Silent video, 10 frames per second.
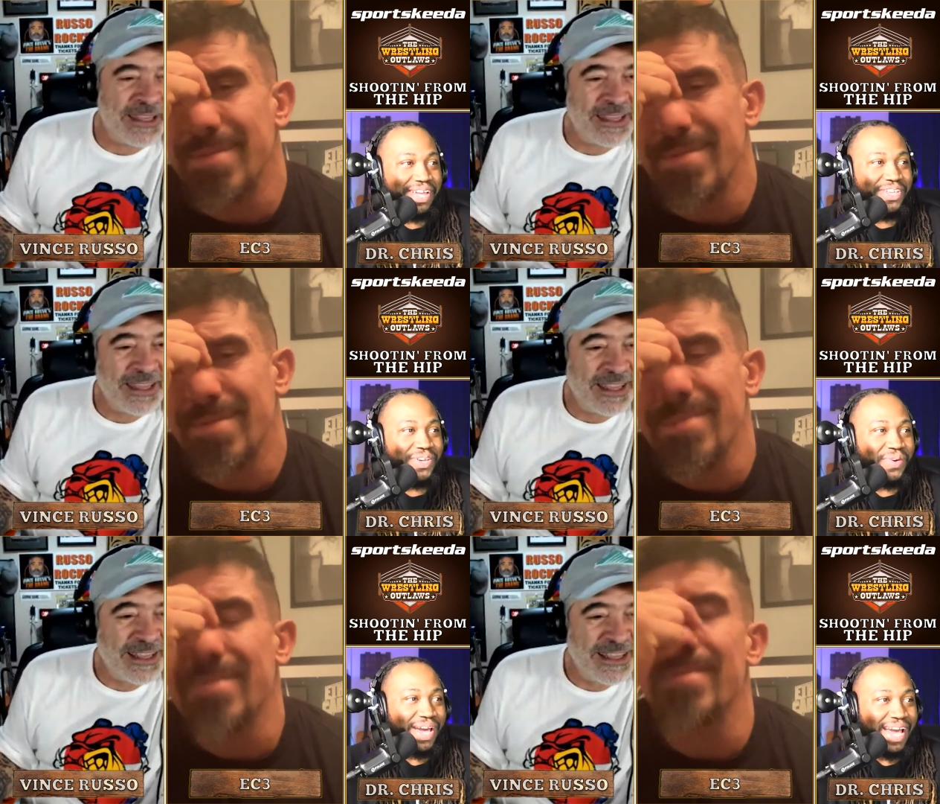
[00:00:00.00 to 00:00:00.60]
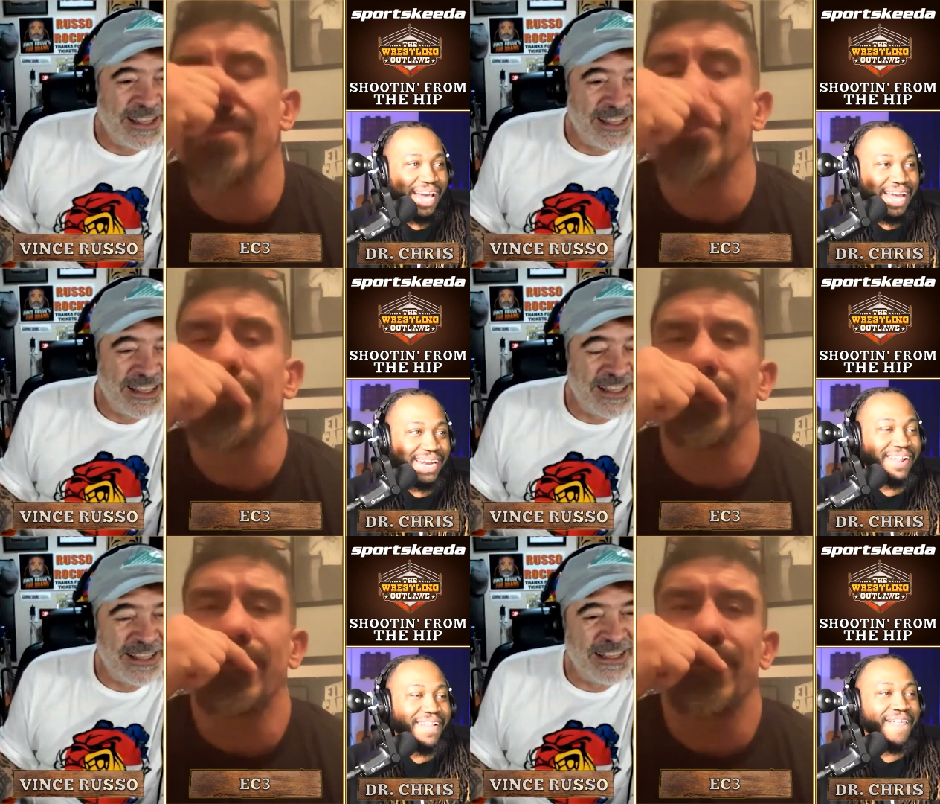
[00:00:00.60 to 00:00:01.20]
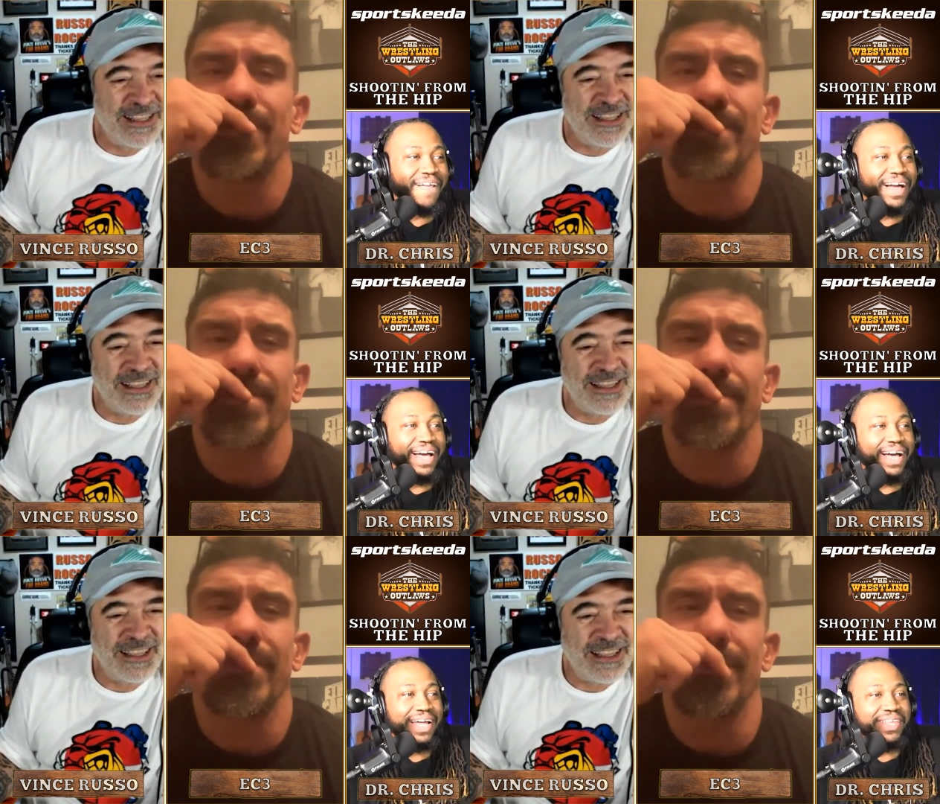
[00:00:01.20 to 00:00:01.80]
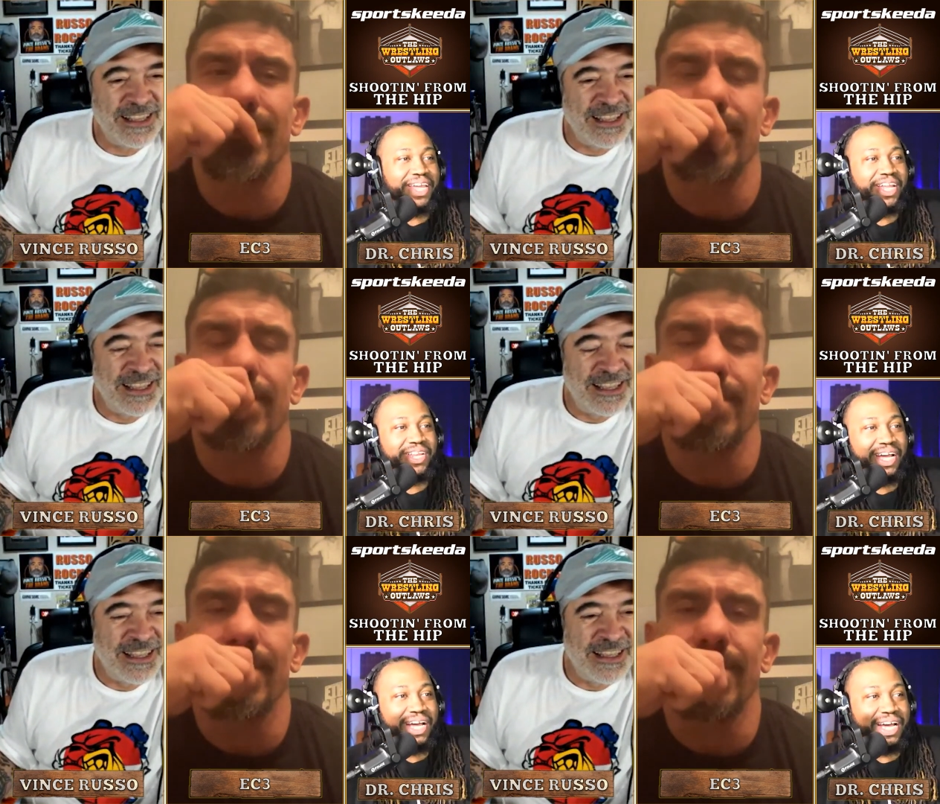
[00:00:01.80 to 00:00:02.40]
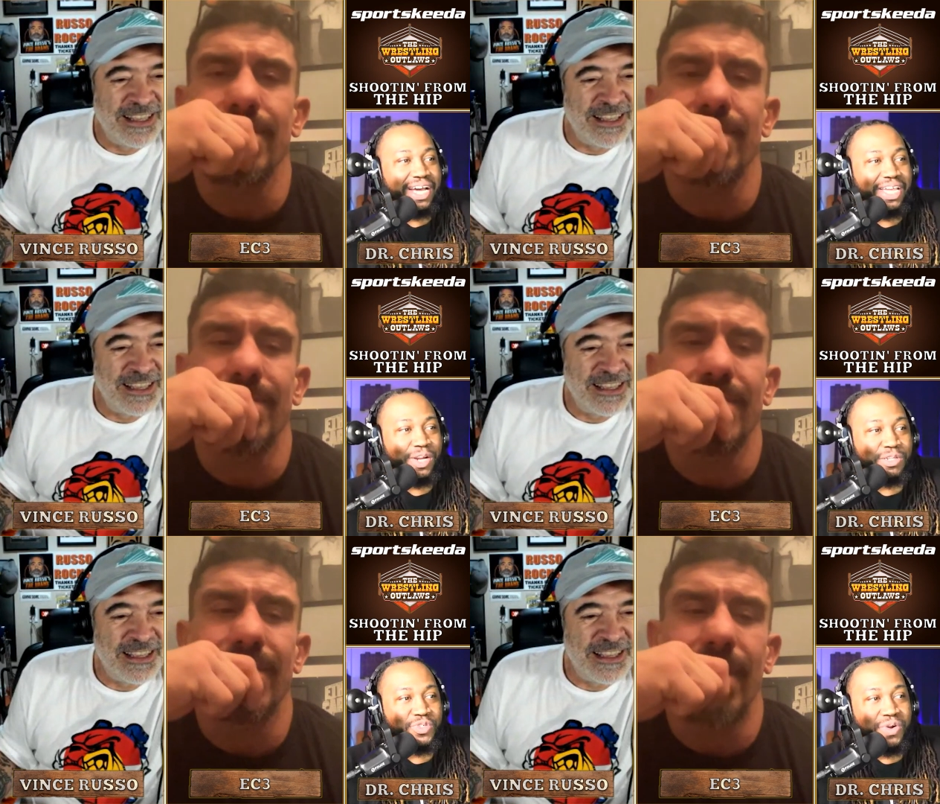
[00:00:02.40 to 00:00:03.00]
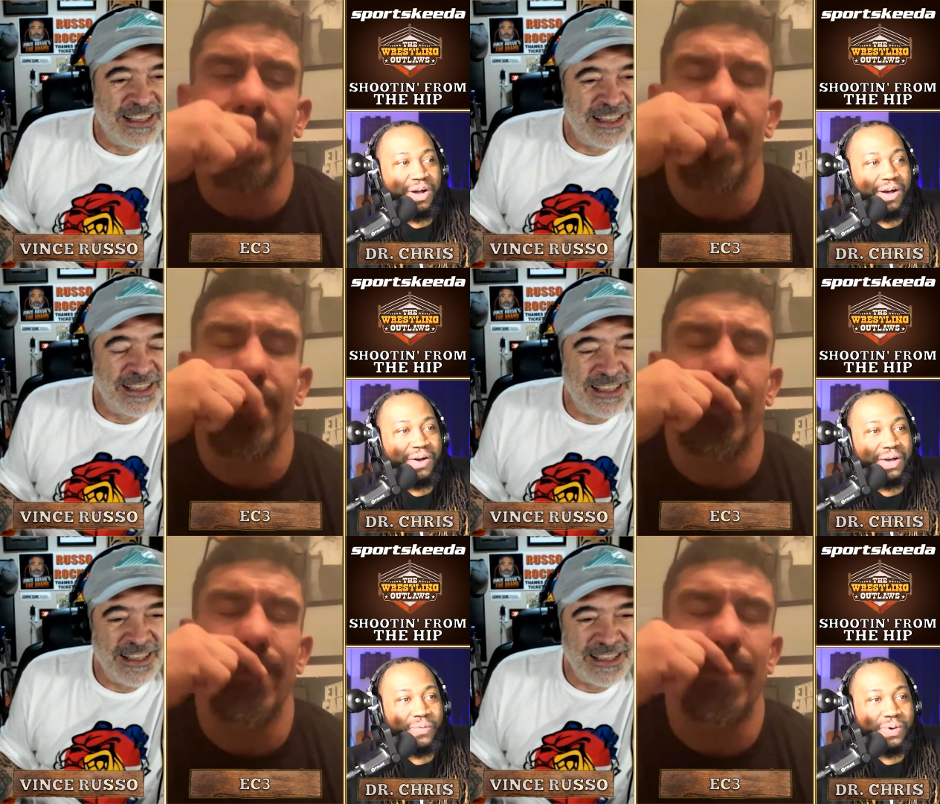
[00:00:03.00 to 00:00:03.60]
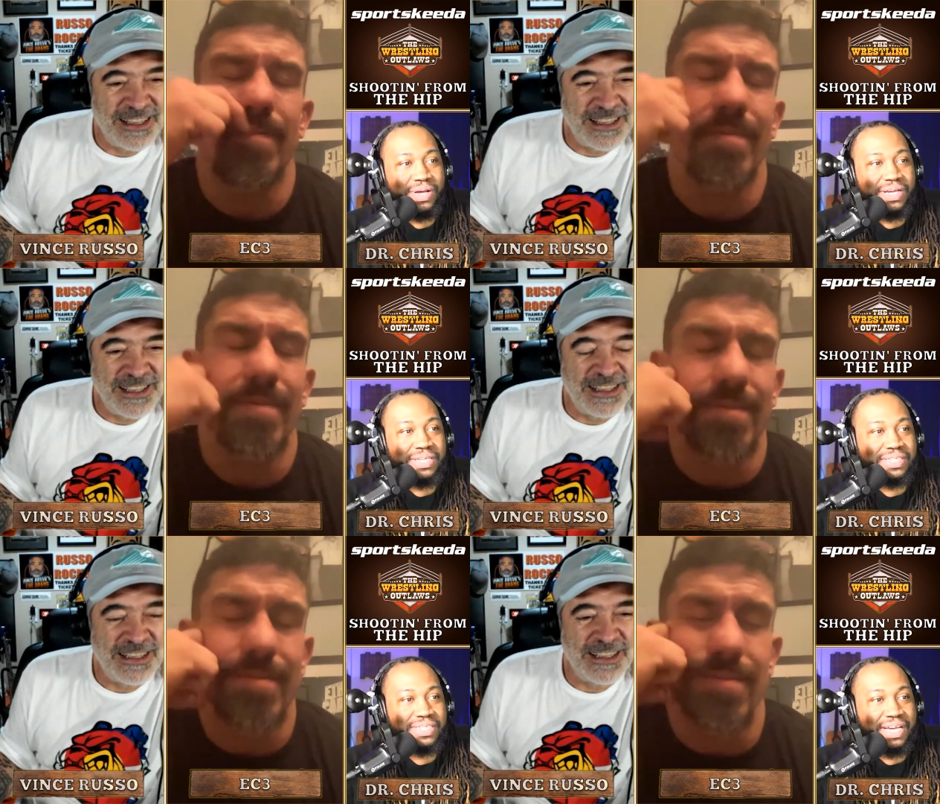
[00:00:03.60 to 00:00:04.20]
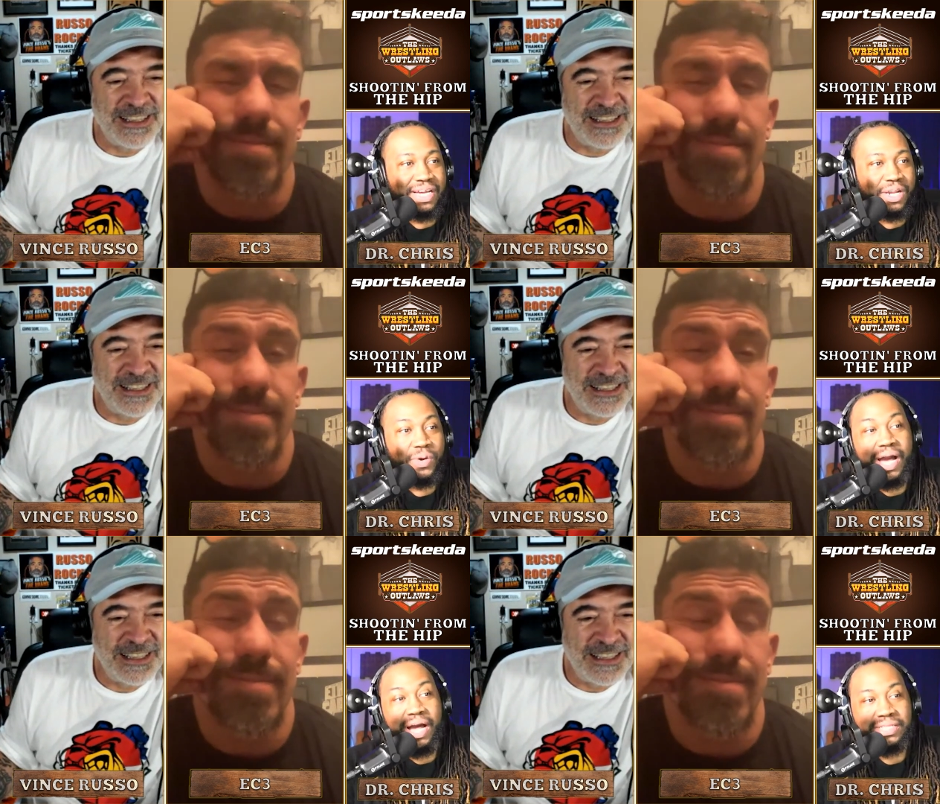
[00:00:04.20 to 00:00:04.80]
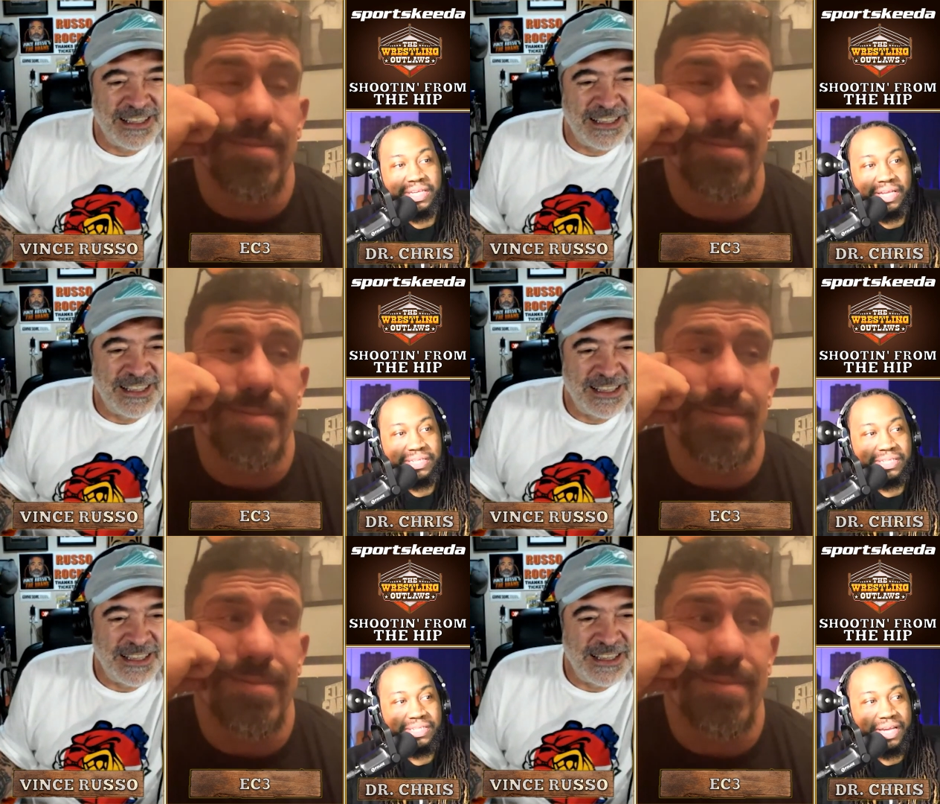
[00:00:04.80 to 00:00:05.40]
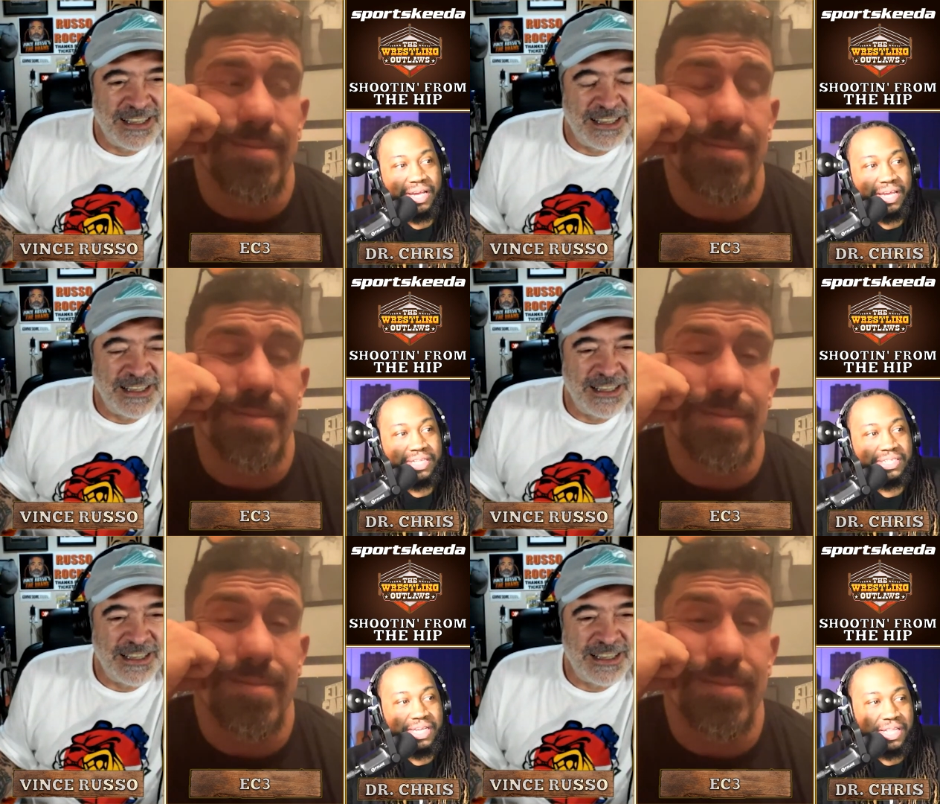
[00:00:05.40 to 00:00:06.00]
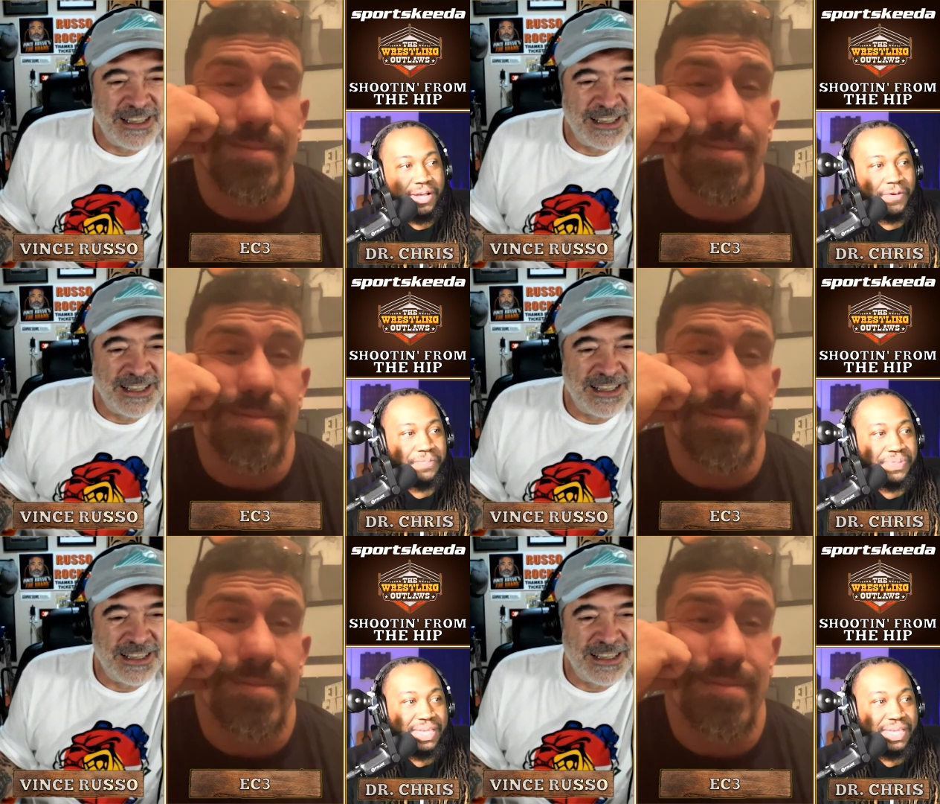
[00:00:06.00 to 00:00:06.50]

Speaker 1: you had. Uh, then uh, your draw was uh, no contest uh, against D'Lo,